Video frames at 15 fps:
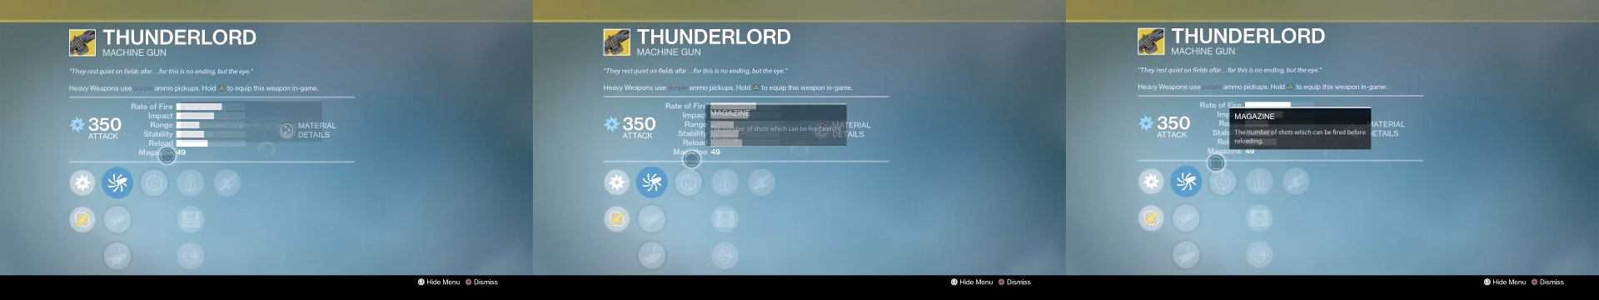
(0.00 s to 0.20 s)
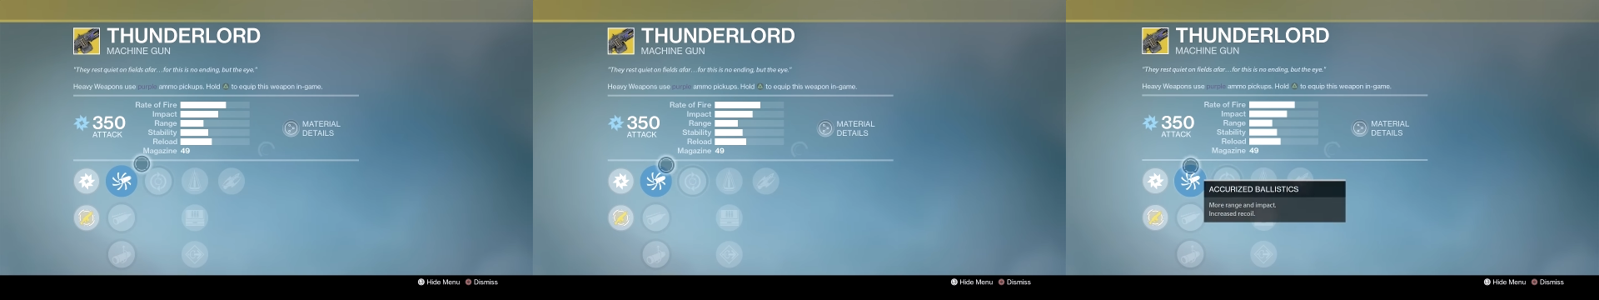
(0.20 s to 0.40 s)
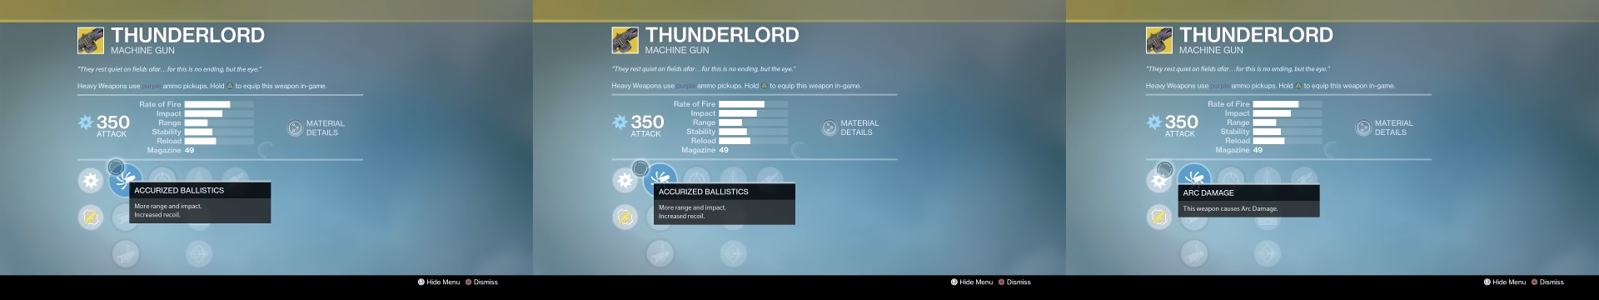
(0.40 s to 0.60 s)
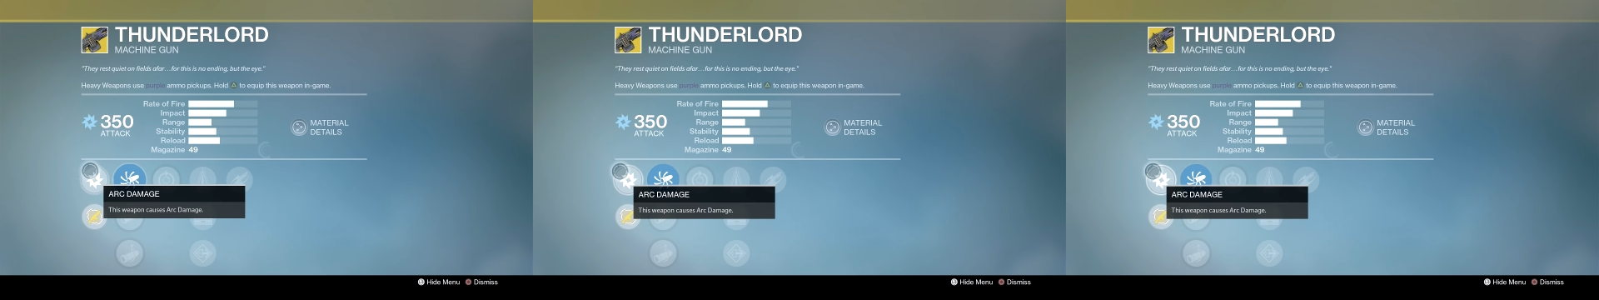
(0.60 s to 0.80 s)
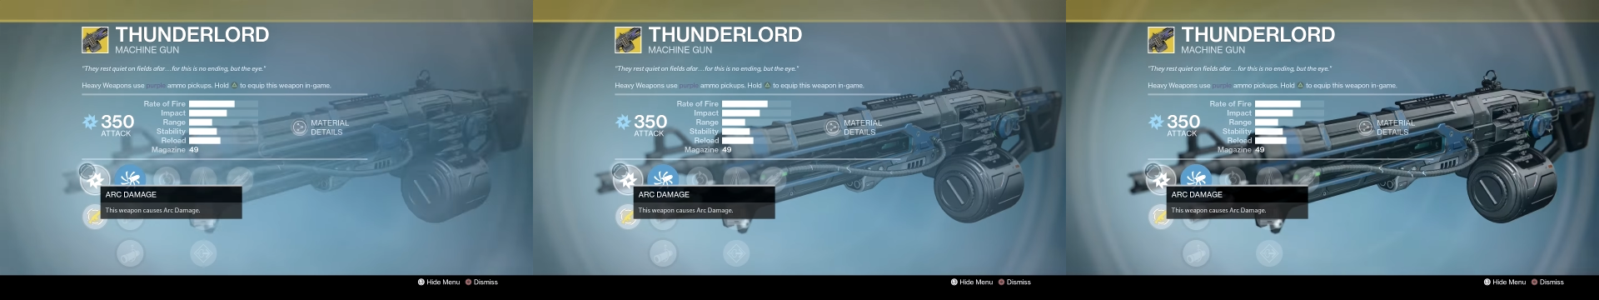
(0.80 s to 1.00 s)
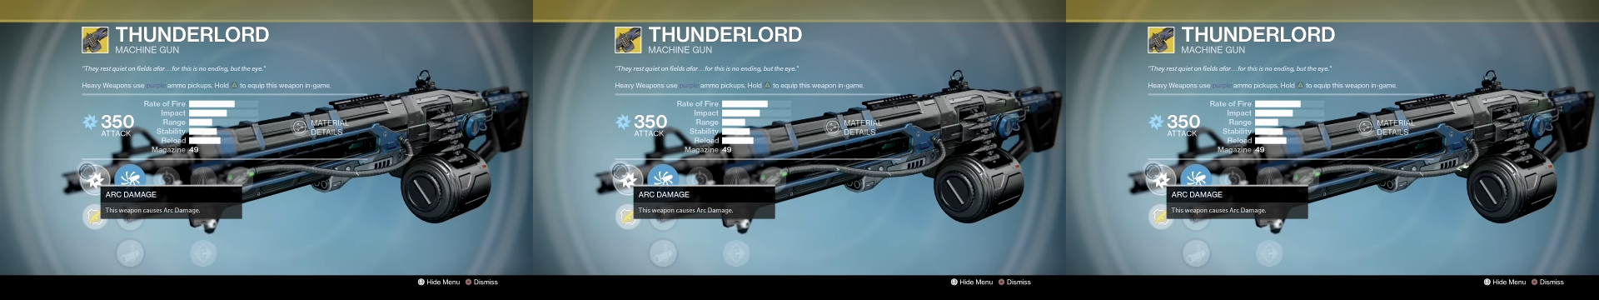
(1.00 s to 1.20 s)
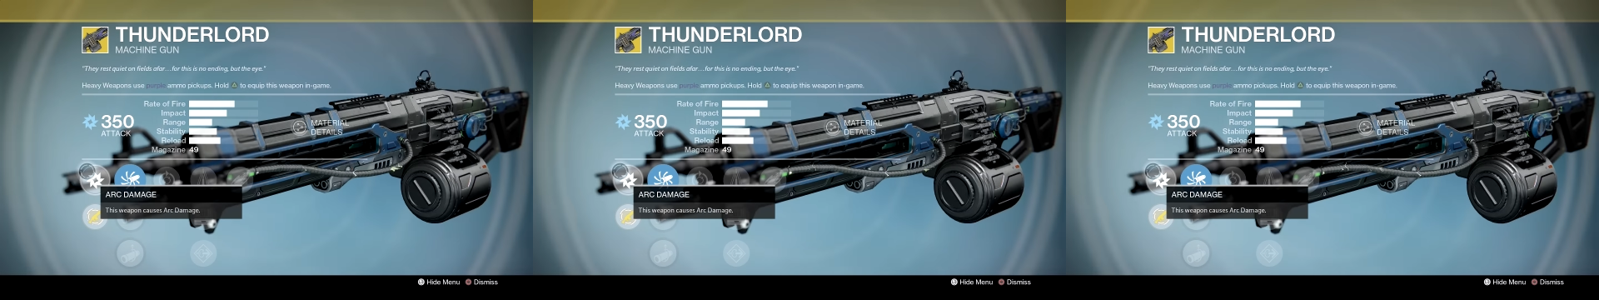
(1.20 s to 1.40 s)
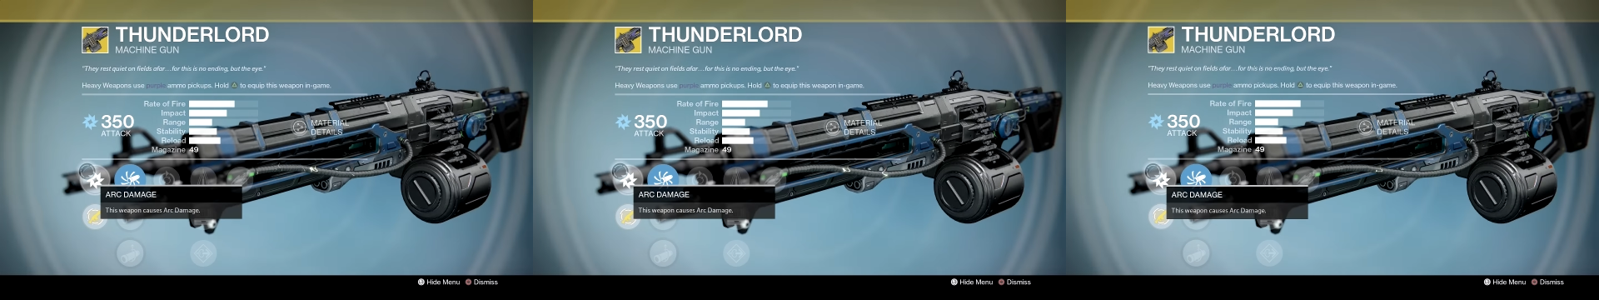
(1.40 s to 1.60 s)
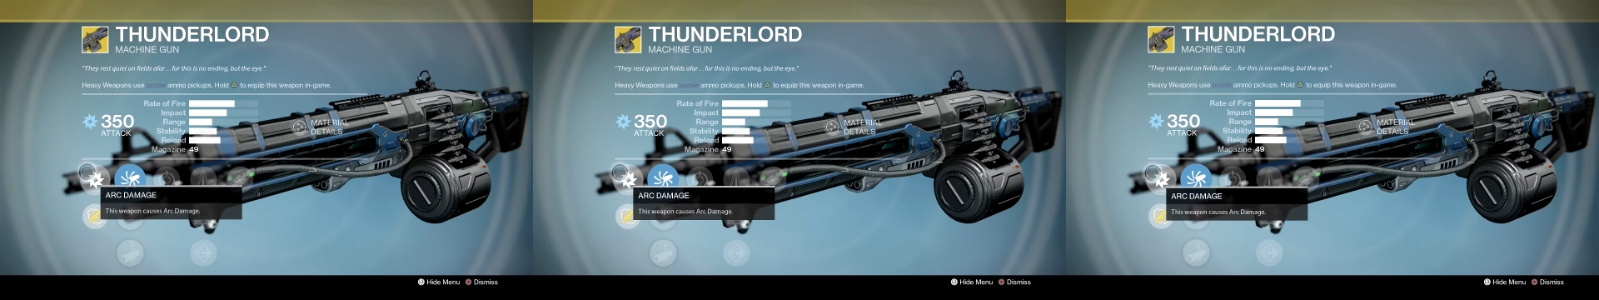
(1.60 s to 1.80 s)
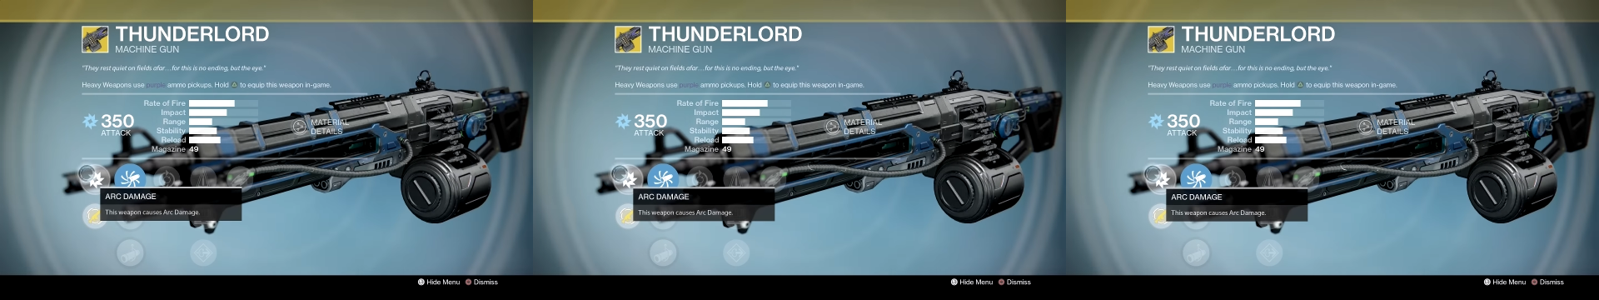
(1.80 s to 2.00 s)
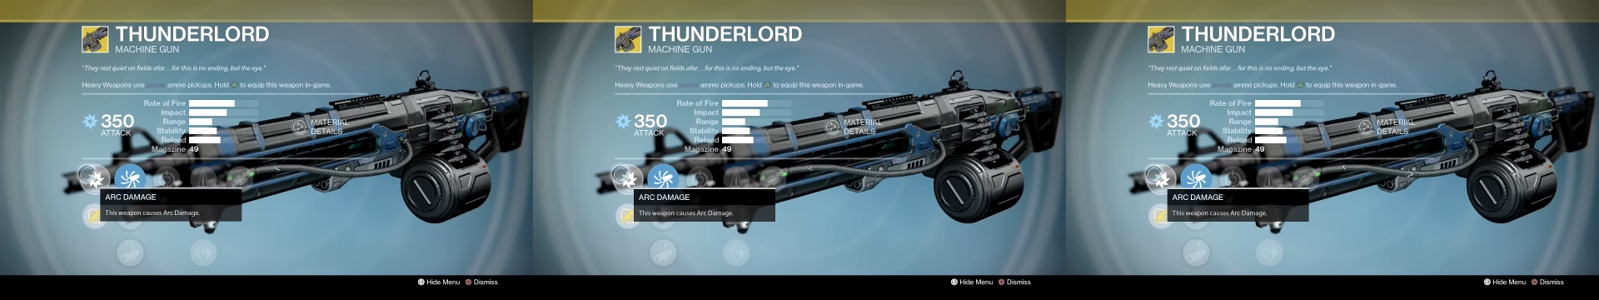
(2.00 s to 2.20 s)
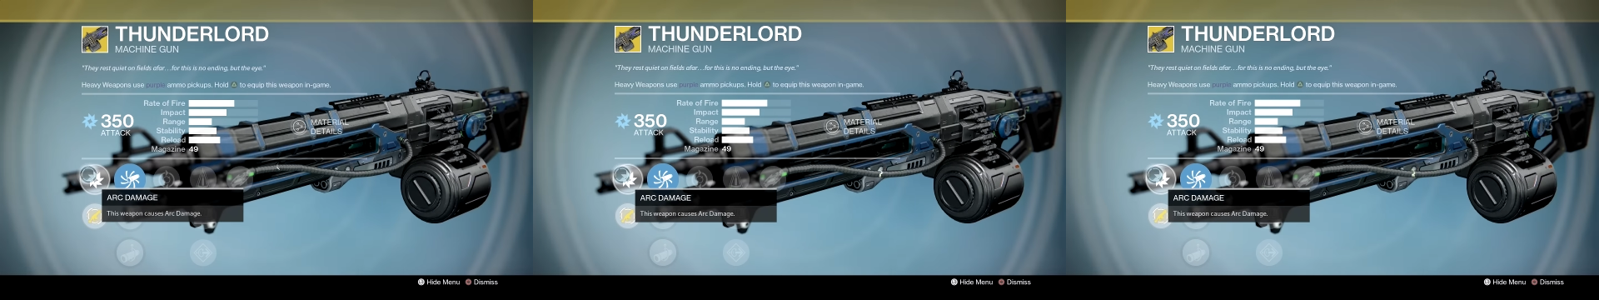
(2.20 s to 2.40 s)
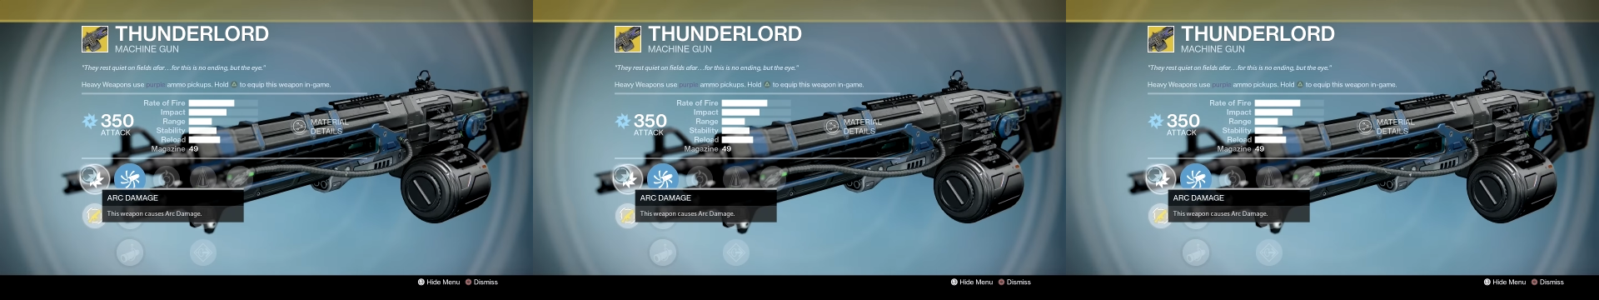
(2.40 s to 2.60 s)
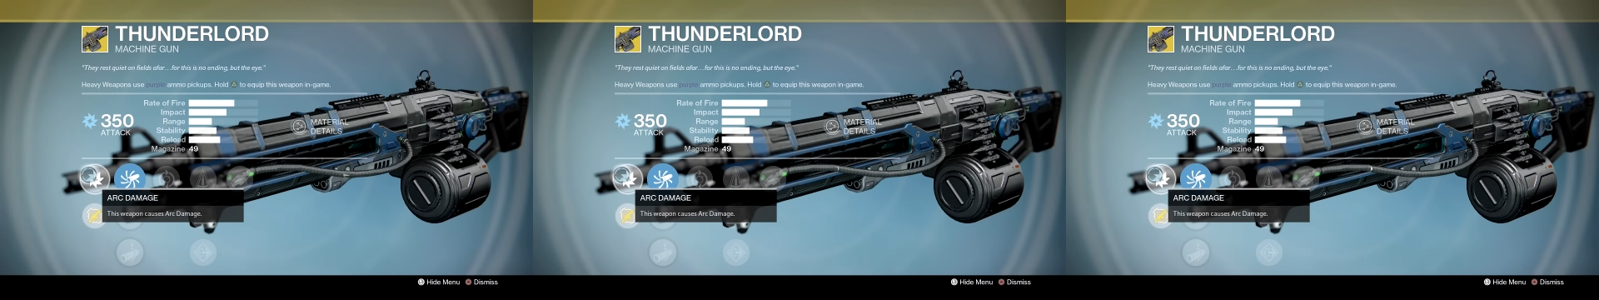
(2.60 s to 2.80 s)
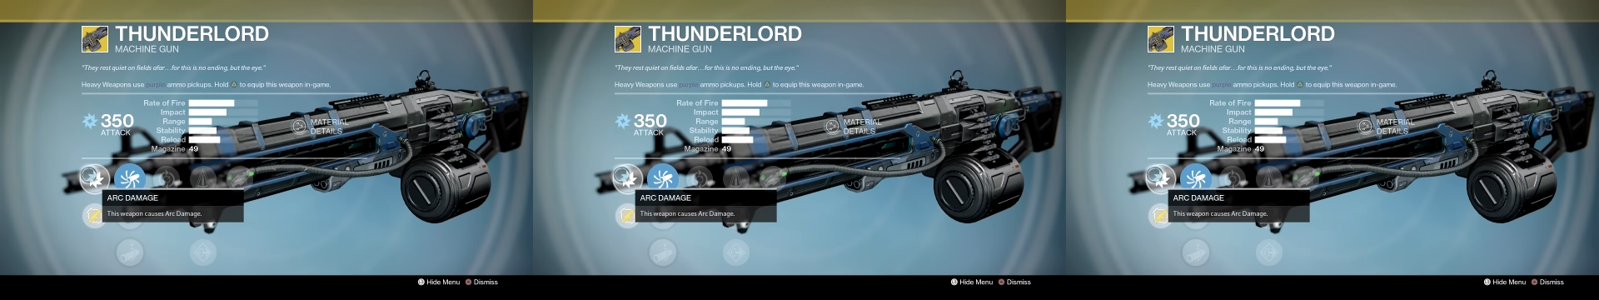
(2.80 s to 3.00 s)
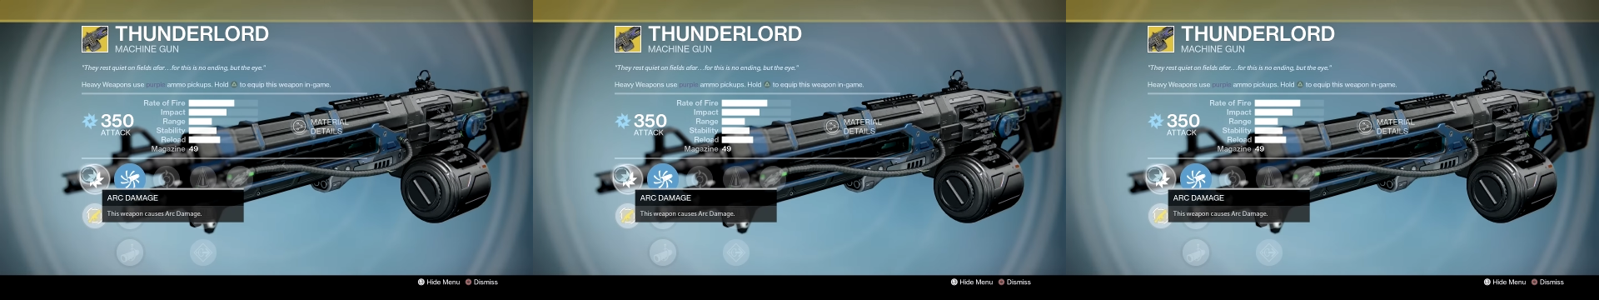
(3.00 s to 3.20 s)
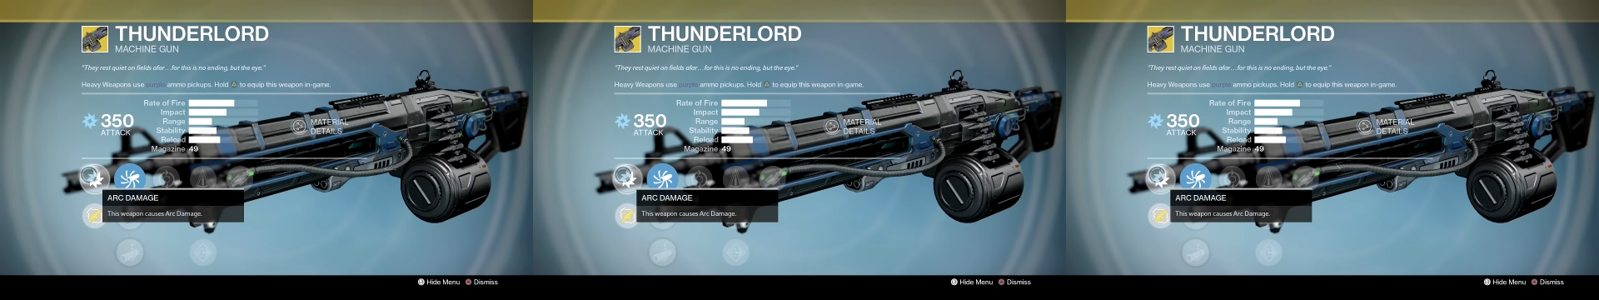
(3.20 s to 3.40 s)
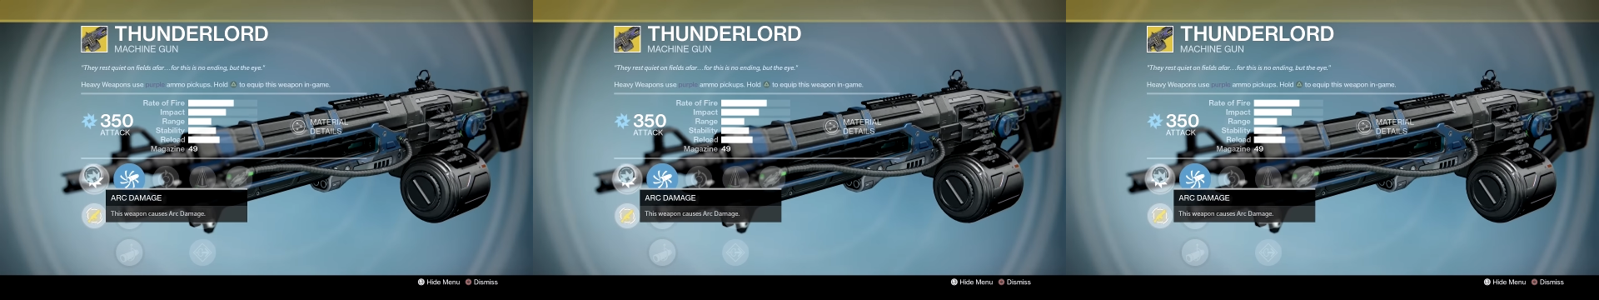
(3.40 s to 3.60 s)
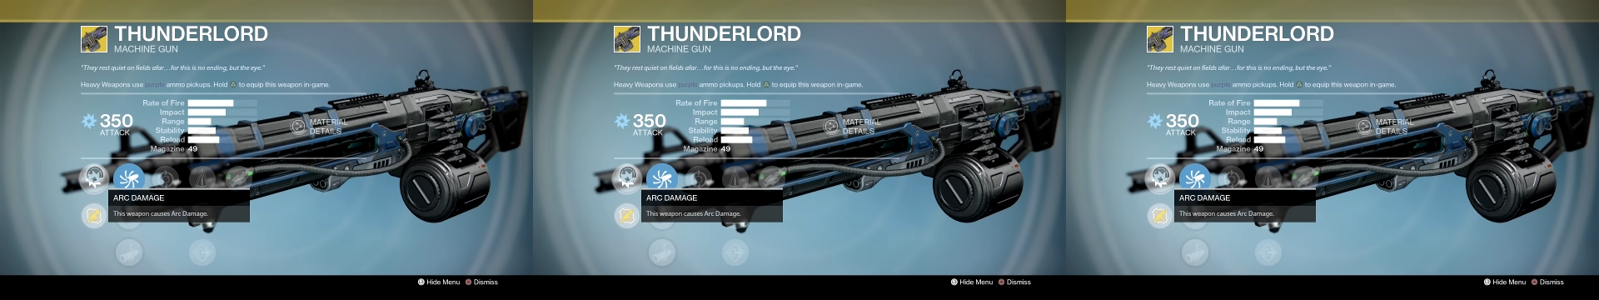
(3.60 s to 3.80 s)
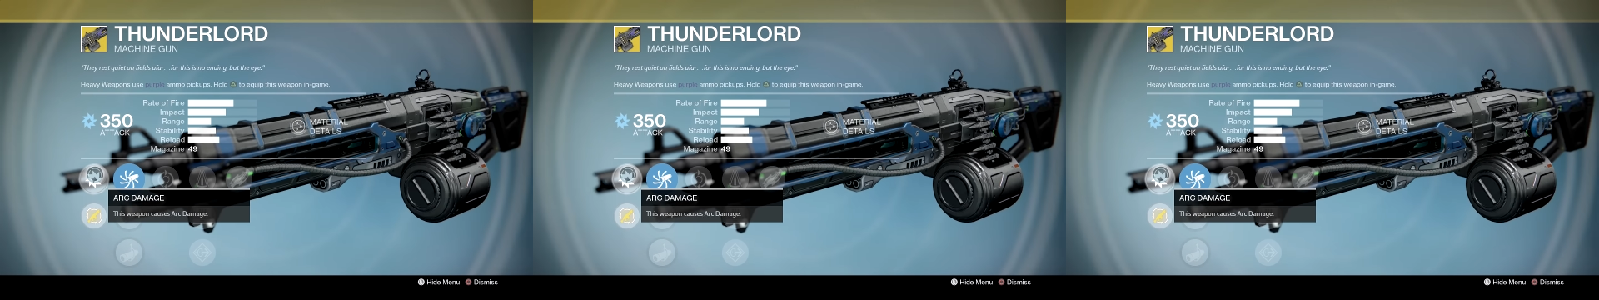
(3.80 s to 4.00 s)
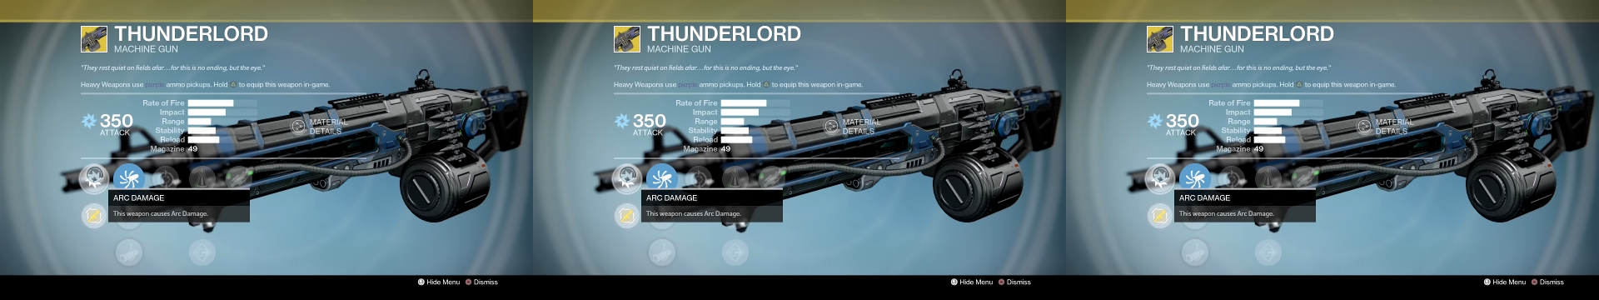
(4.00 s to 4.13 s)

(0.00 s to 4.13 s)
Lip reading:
No face is visible, so there are no lips to read.